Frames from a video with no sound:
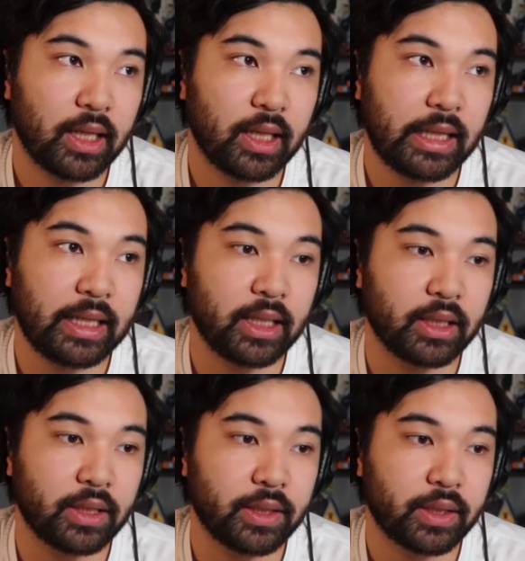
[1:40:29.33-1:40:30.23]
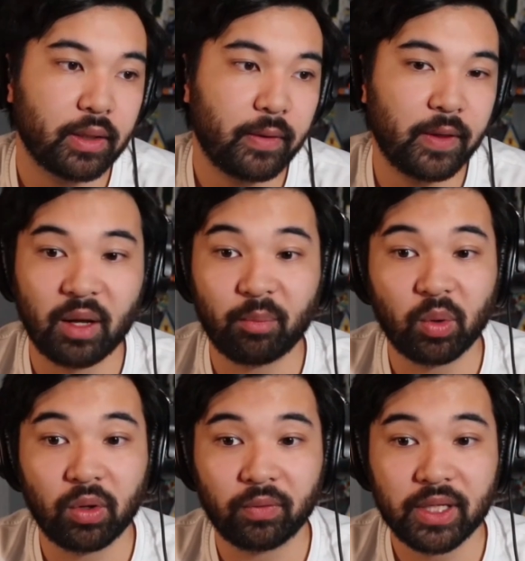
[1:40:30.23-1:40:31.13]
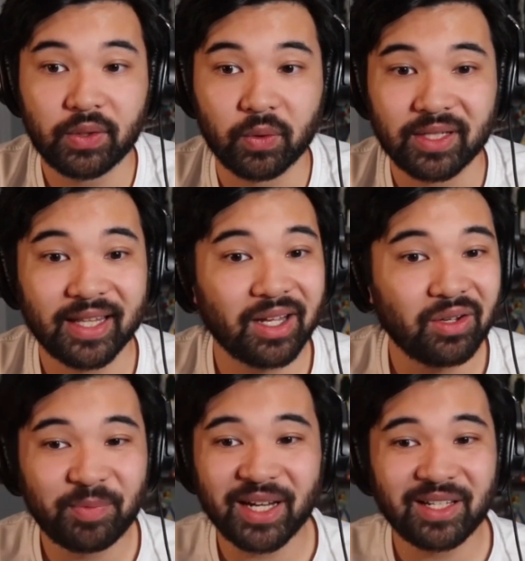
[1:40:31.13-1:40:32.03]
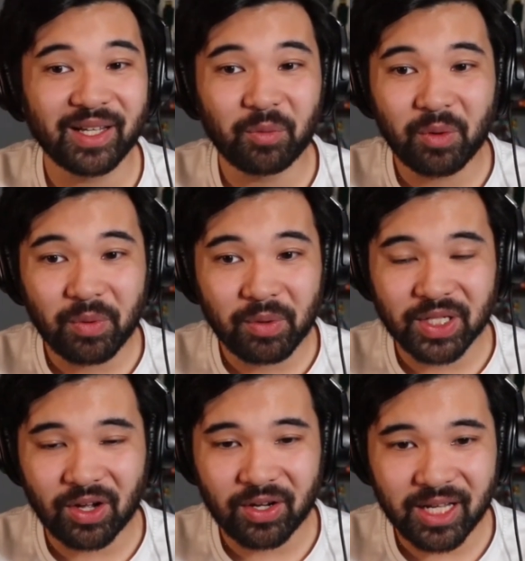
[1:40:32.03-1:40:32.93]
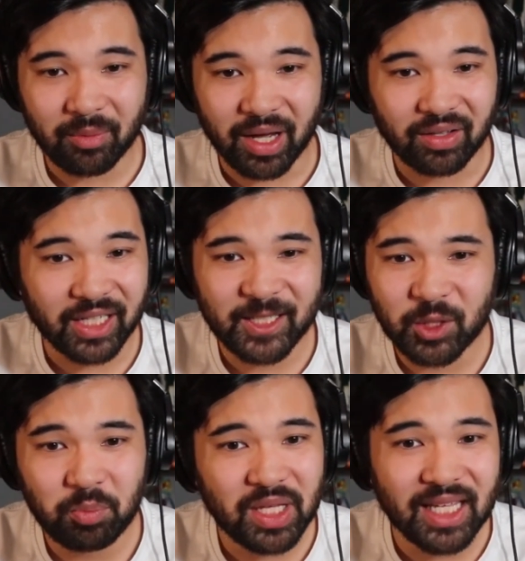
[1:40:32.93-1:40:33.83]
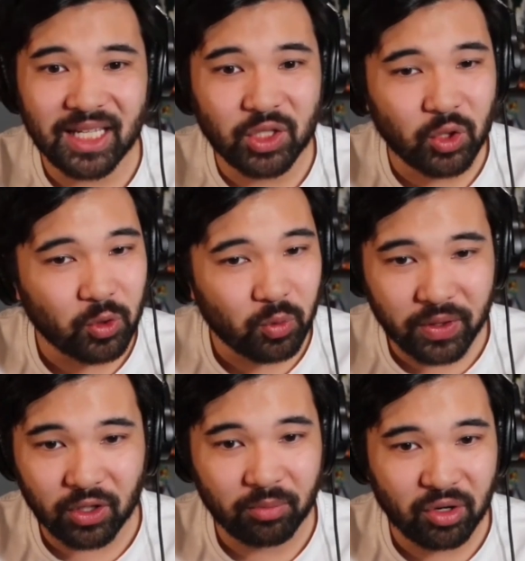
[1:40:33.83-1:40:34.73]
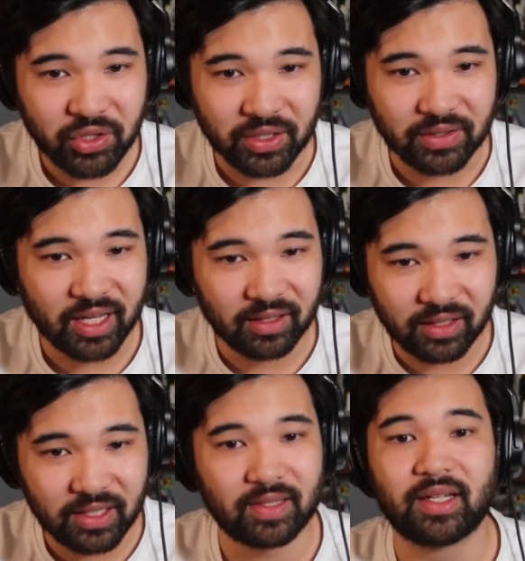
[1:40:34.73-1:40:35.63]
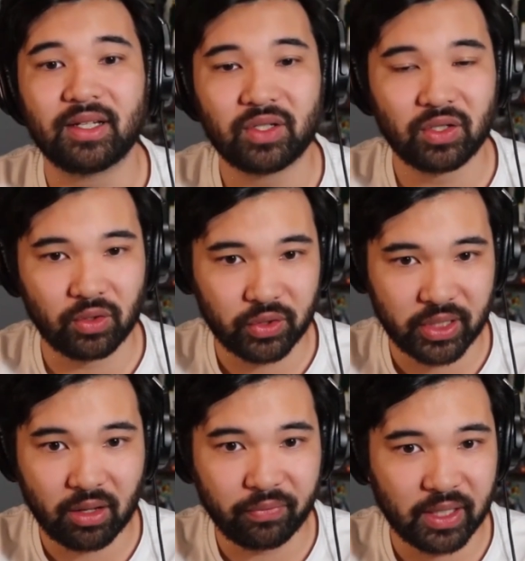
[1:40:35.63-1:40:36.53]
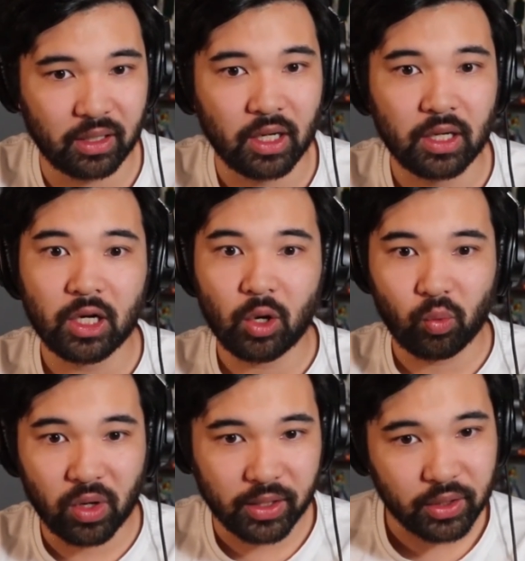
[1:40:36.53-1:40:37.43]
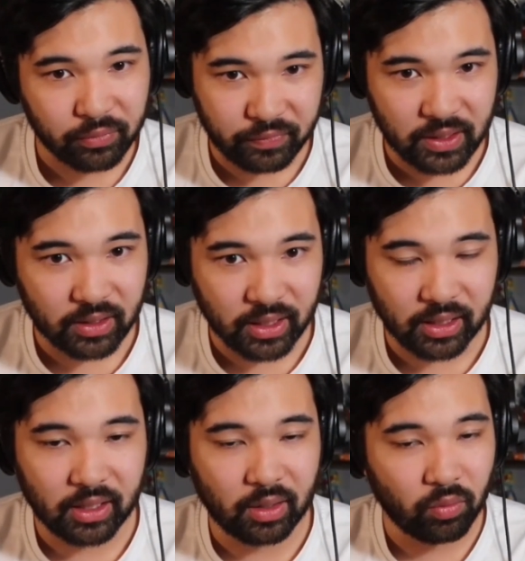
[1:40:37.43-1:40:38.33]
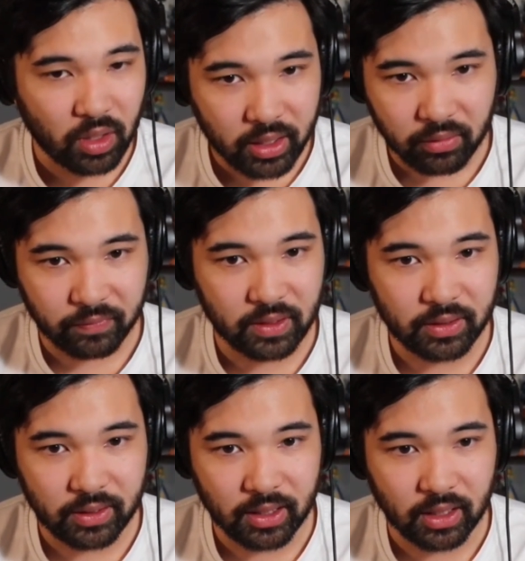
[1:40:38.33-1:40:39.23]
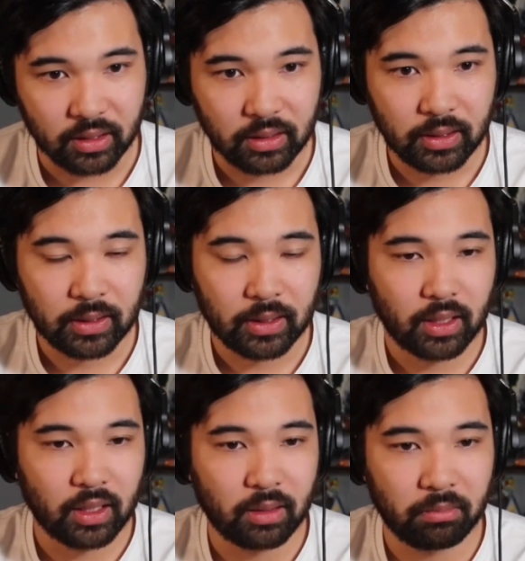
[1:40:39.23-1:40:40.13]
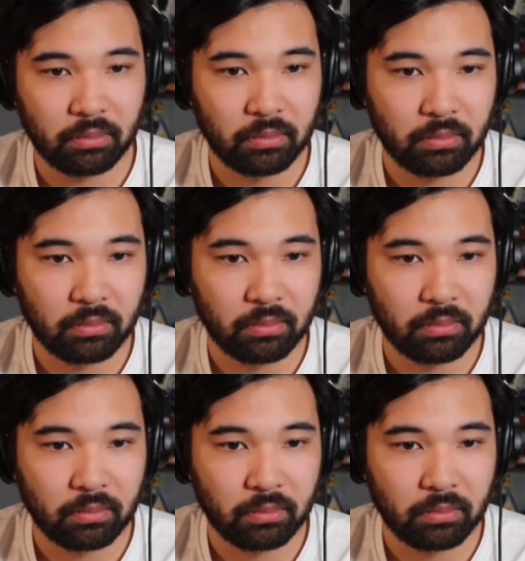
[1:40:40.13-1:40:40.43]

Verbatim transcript: is the number one resource. And that goes back to like what we were talking about, like just being in tune with your emotions and listening to yourself and what you're feeling and why you're feeling it. In